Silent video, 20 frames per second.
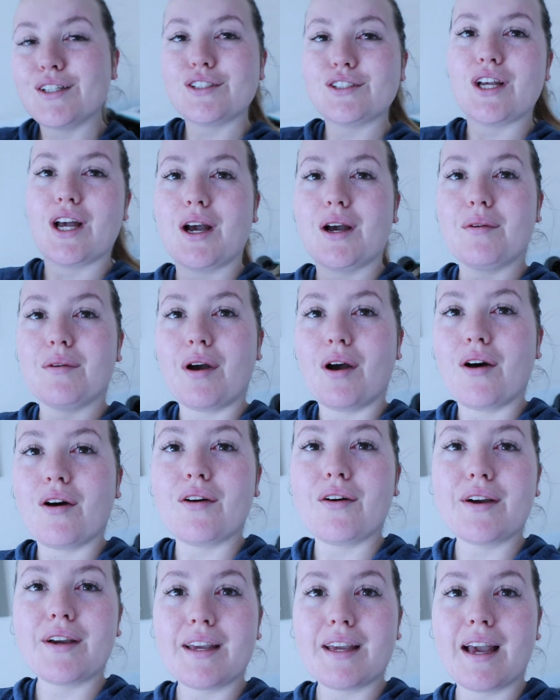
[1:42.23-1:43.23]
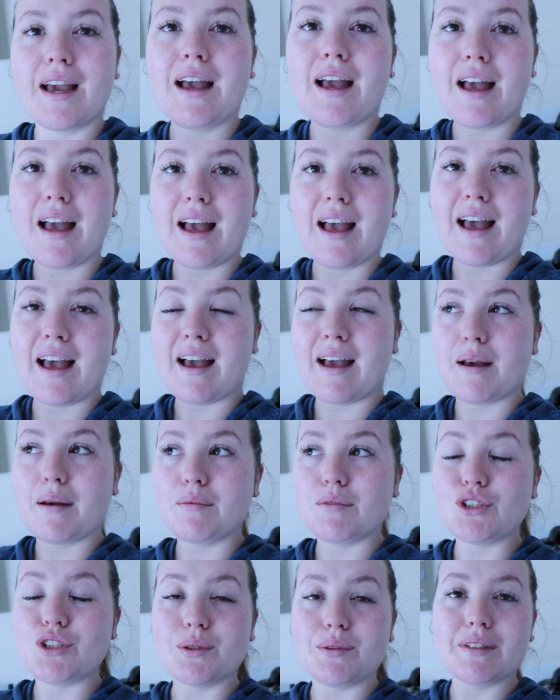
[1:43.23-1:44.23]
So I
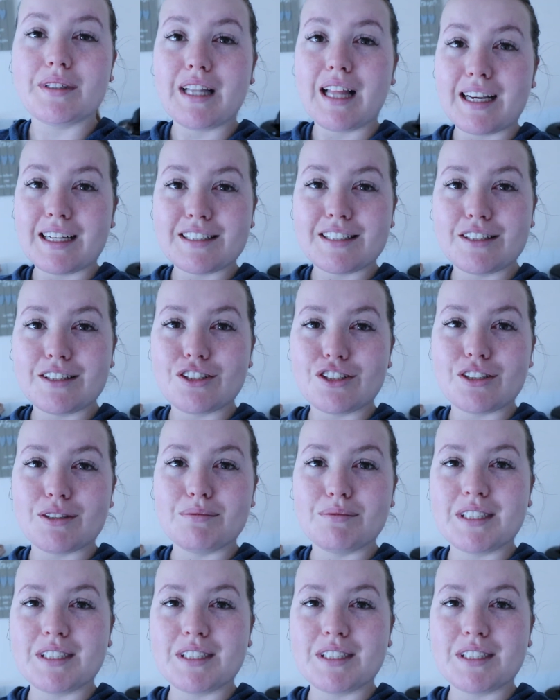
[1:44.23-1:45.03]
am doing legs at the gym